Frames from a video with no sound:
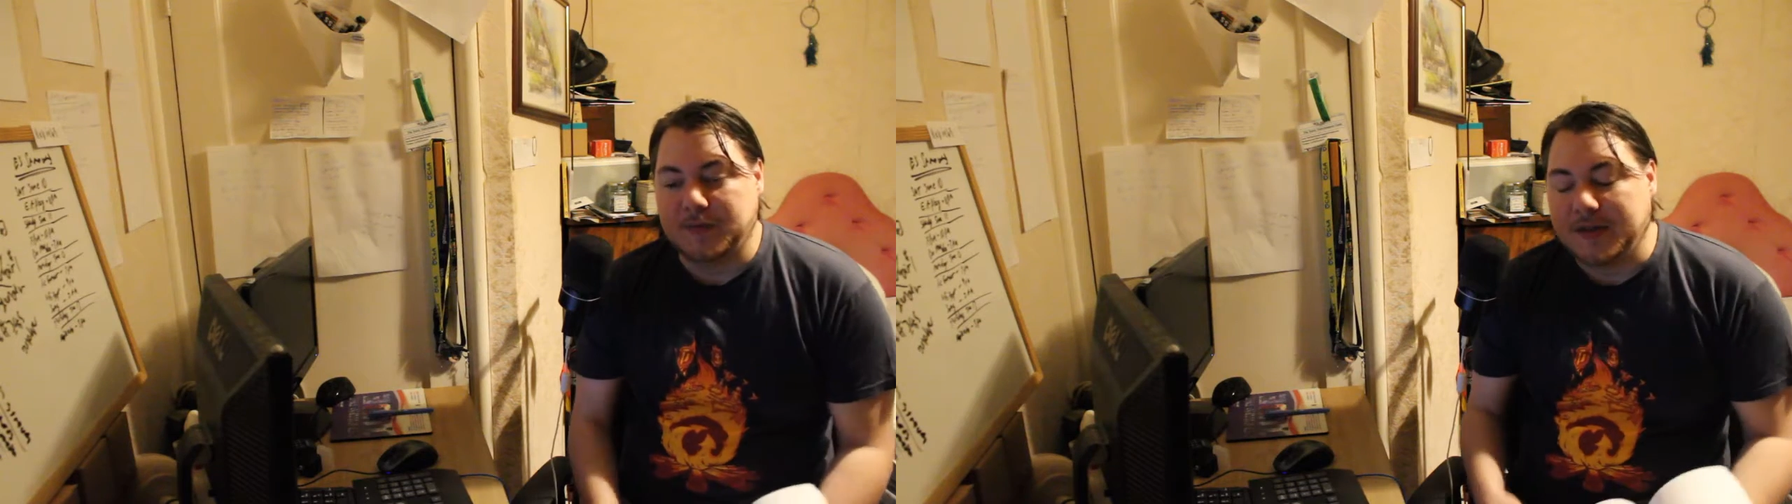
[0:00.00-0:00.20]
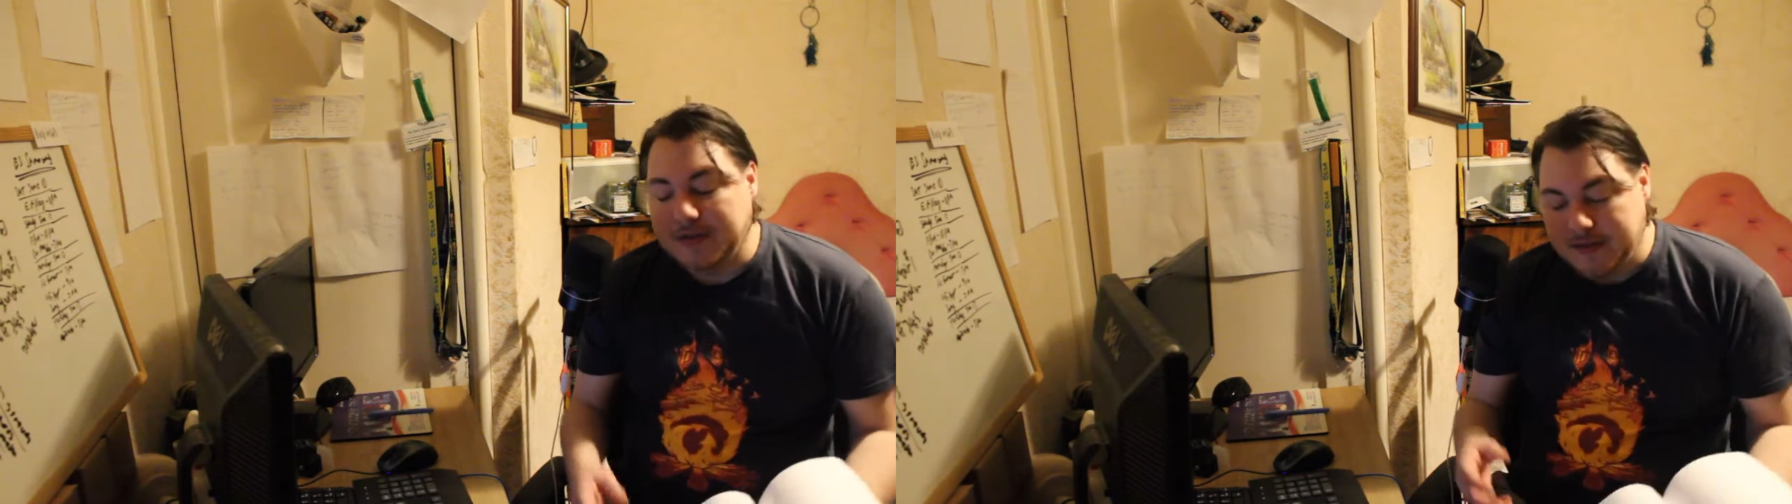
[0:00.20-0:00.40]

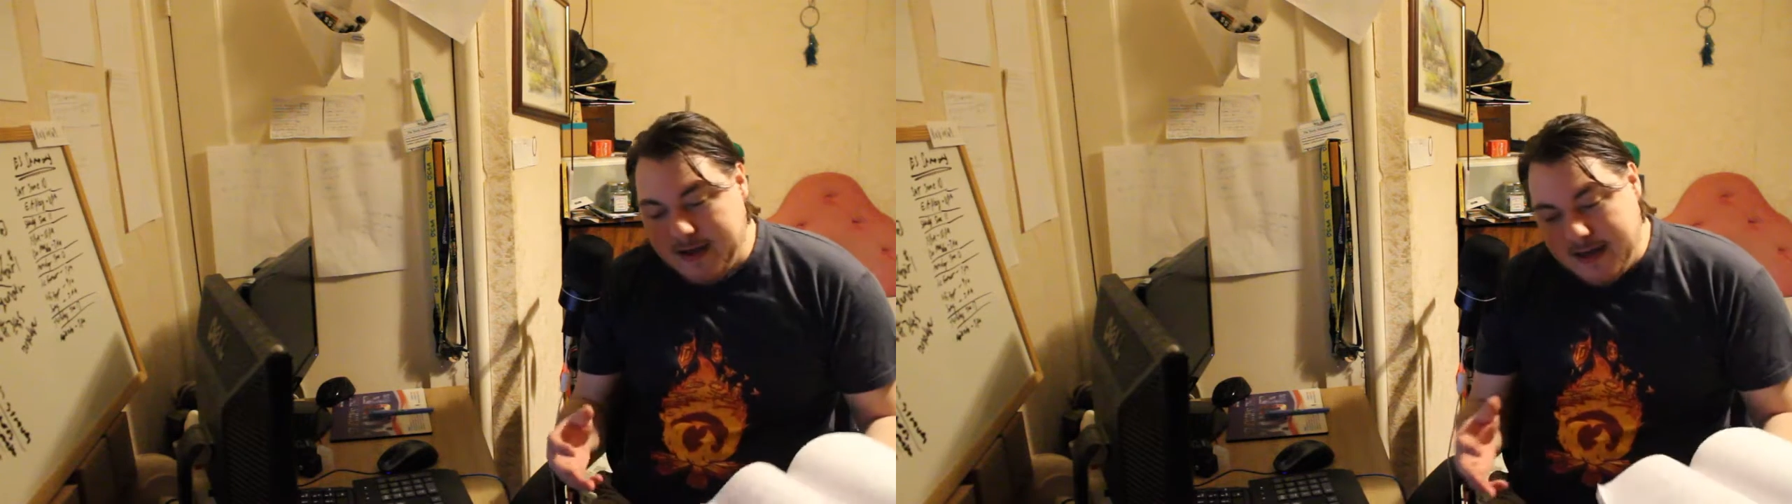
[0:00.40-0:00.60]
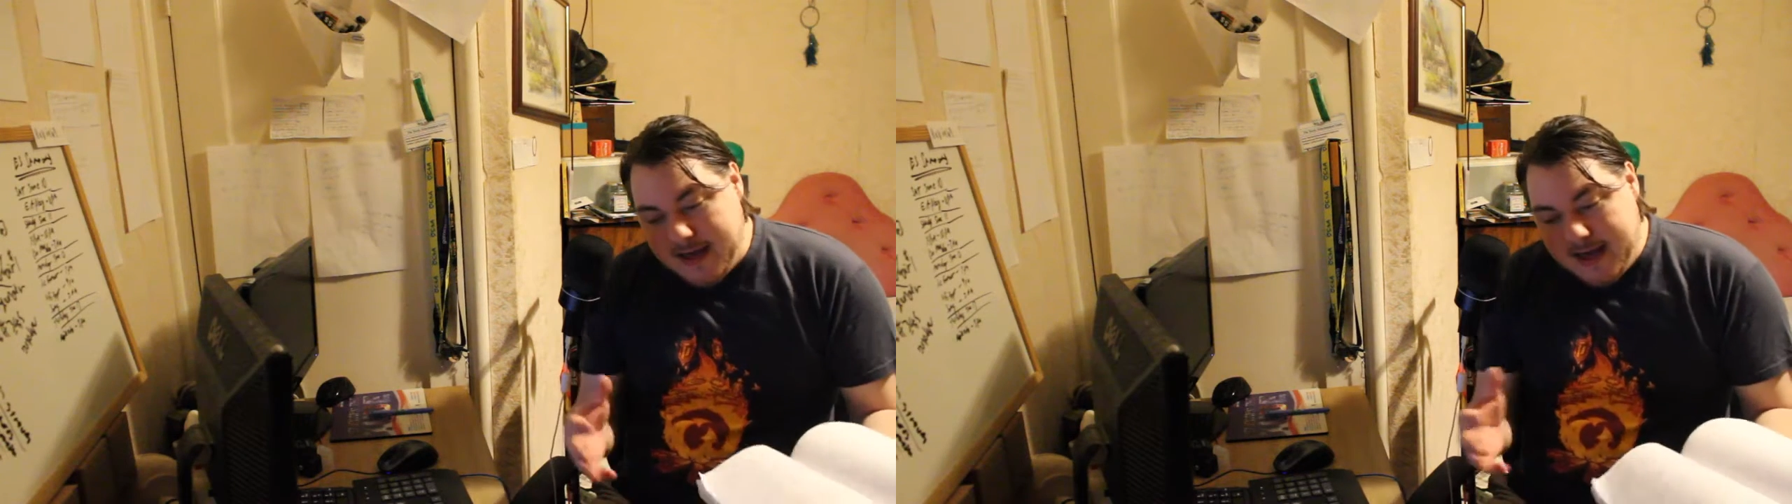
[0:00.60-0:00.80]

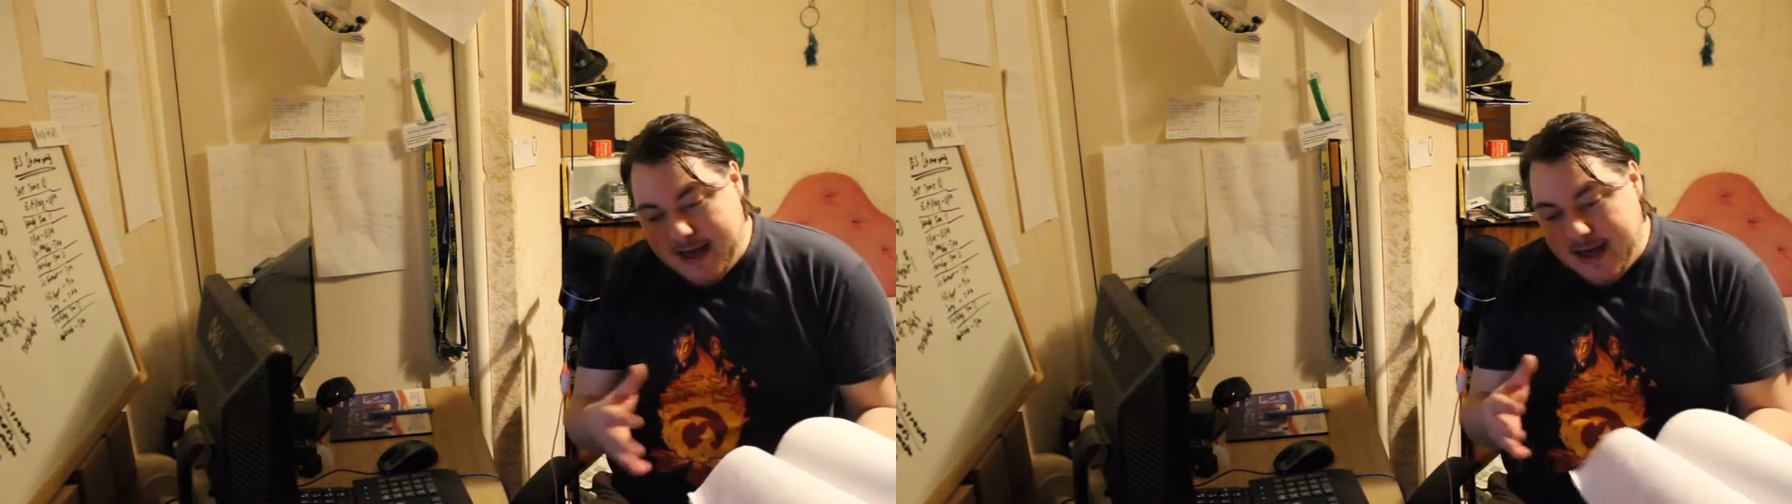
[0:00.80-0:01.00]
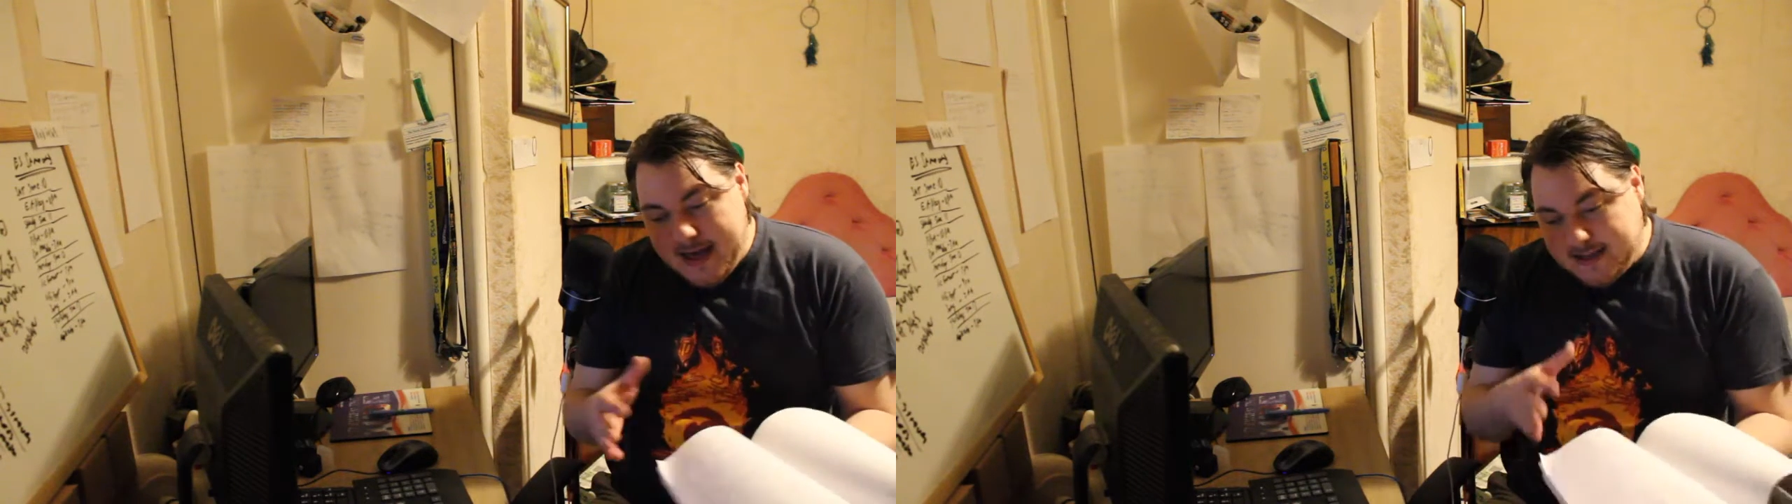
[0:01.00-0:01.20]

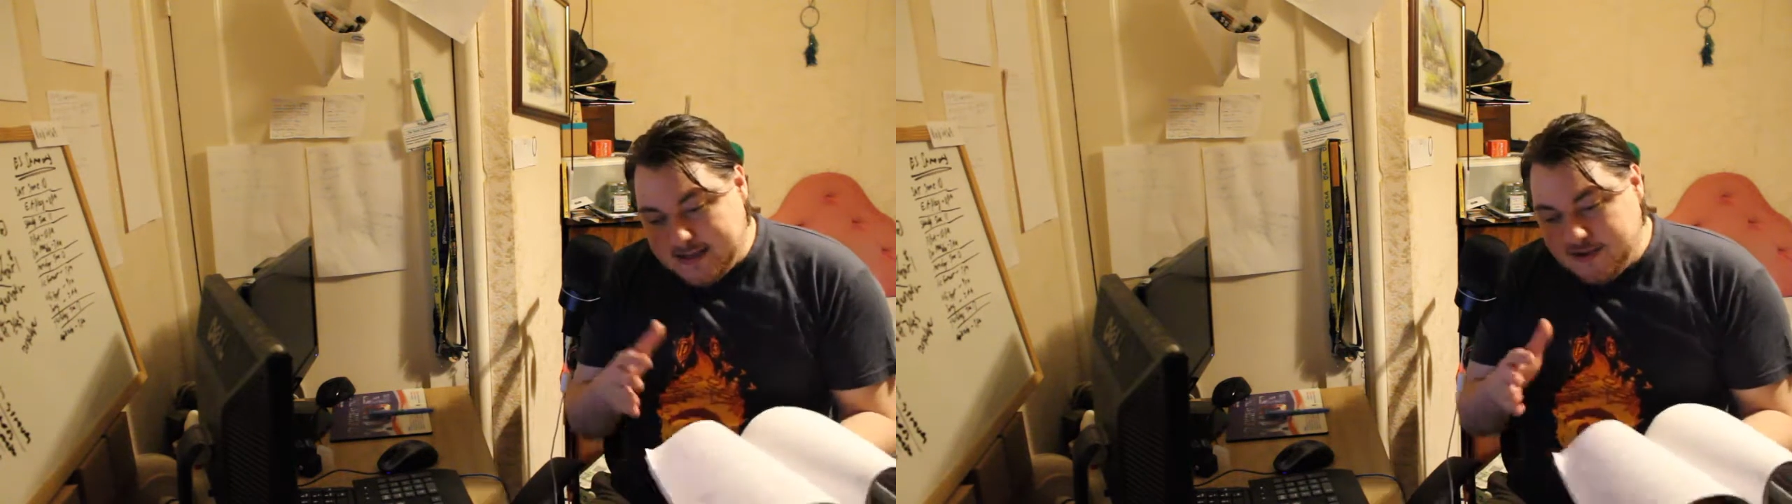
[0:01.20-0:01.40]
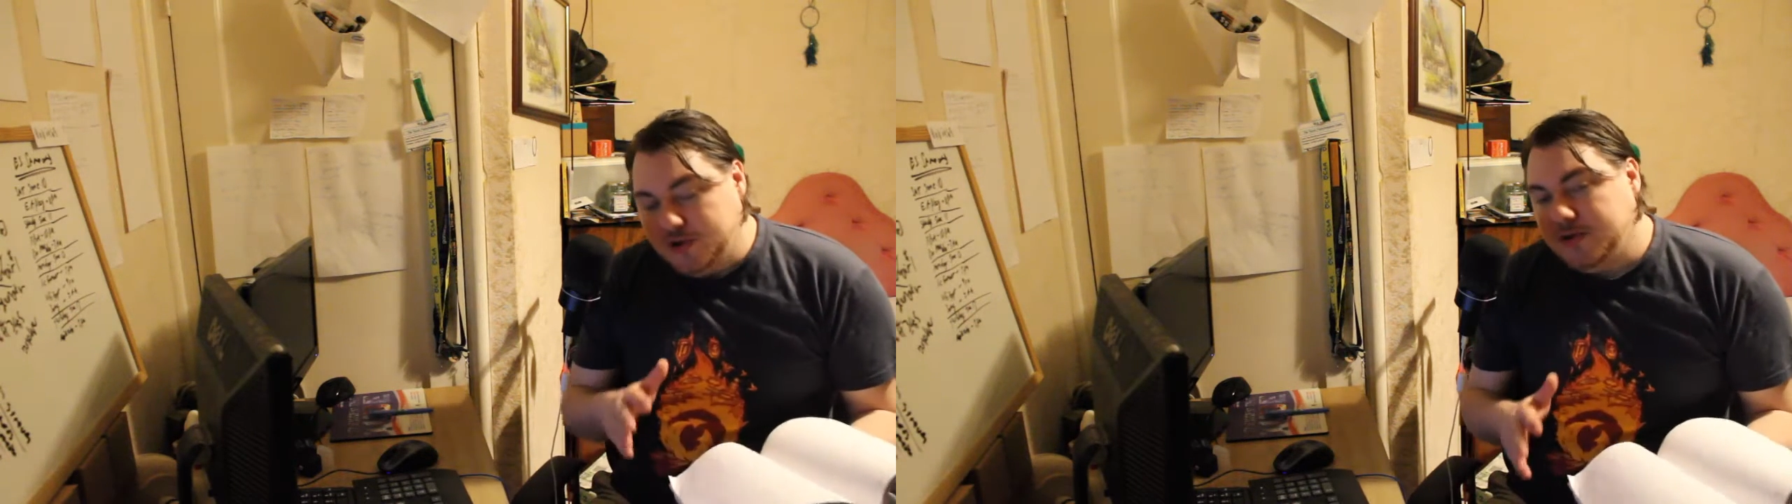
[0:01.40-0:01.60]

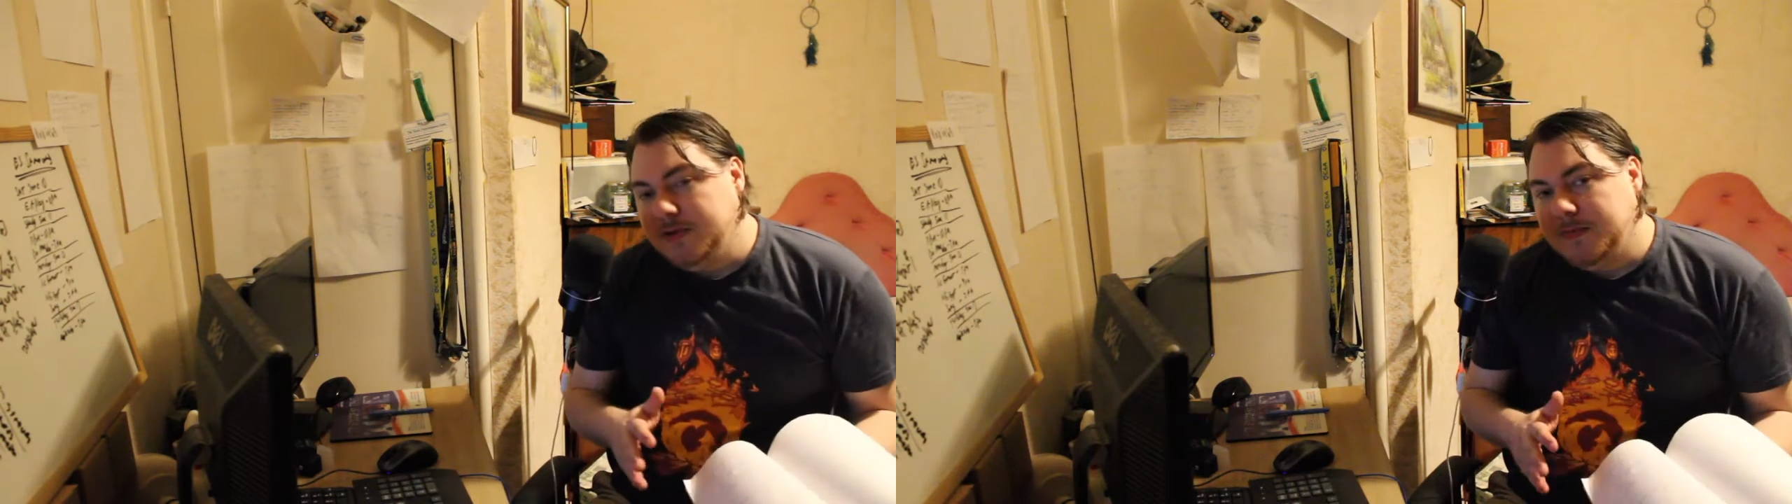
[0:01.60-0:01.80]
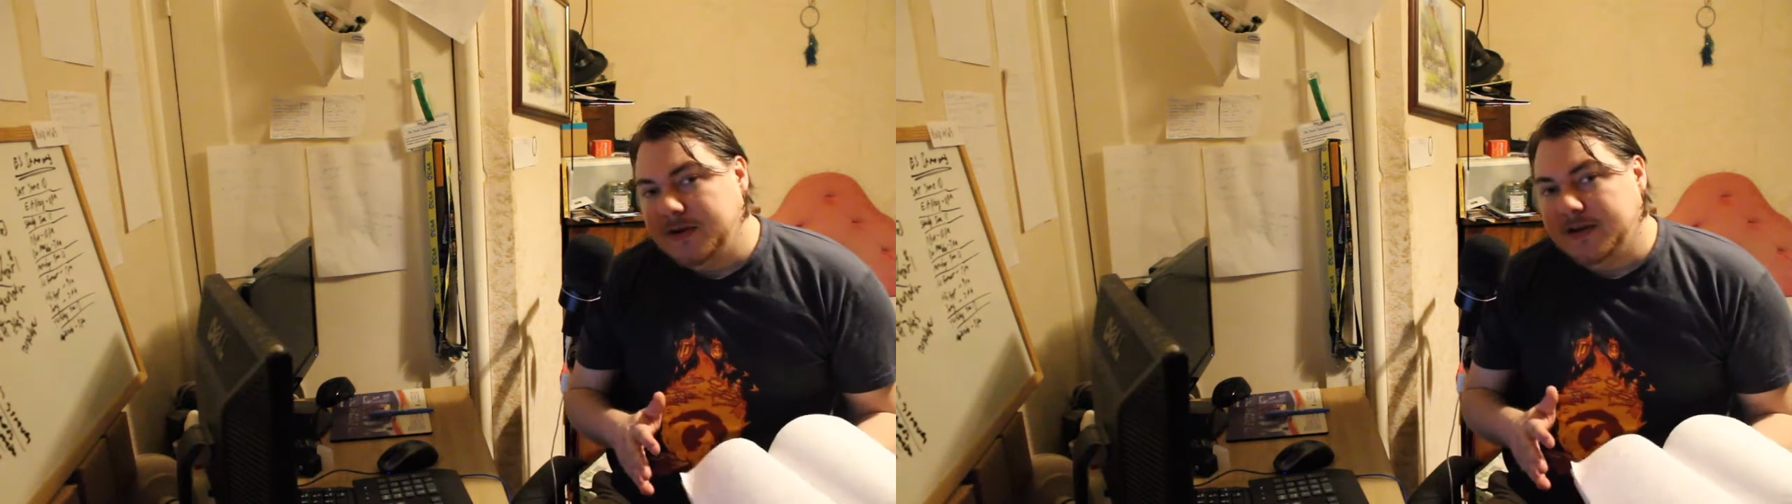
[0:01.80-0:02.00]
the
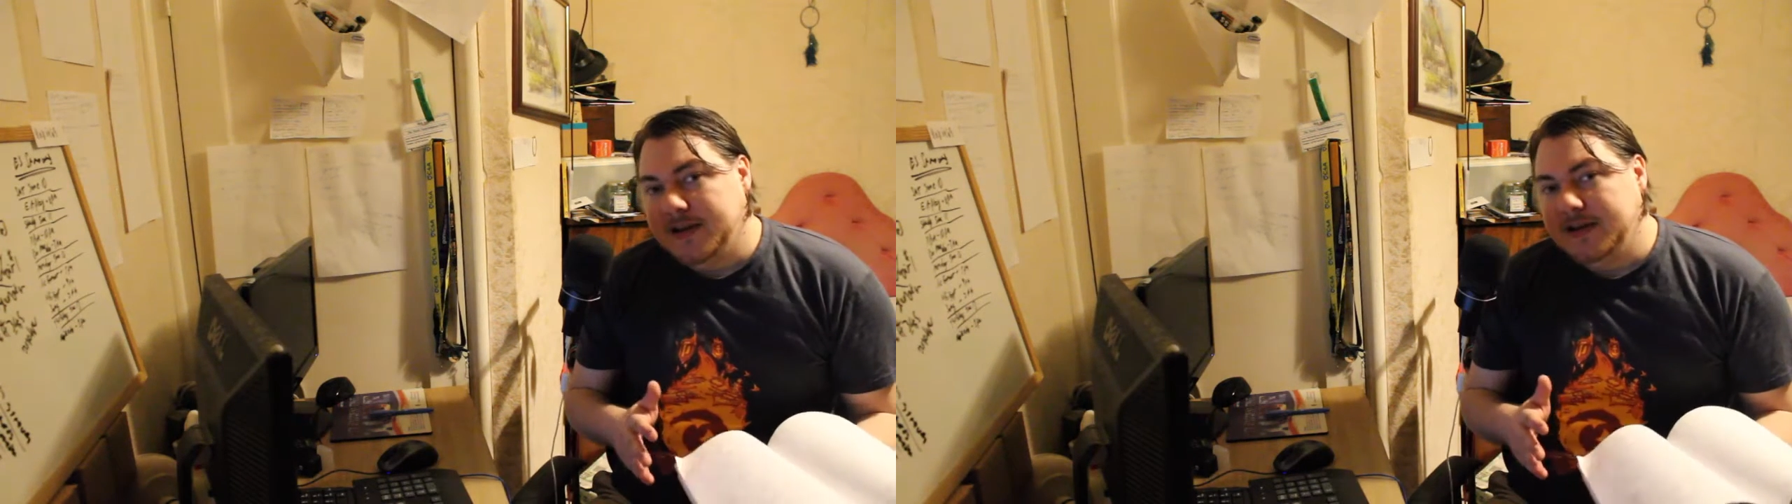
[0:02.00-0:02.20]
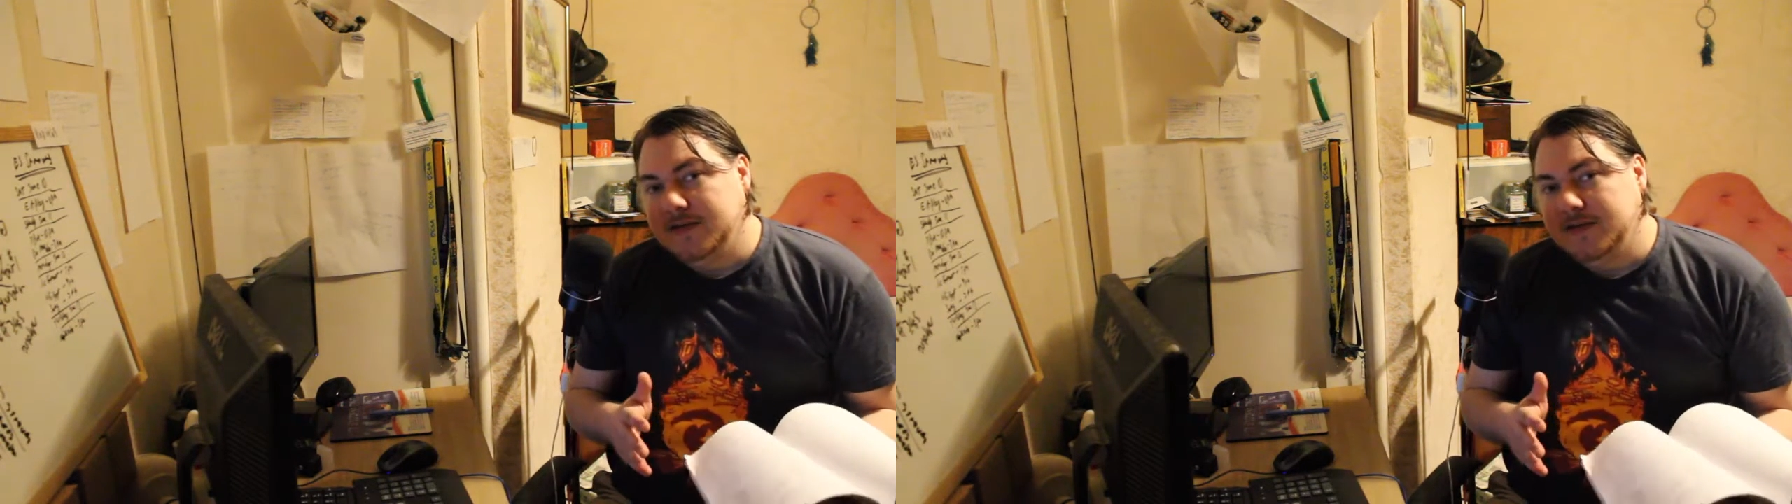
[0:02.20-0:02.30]
toy market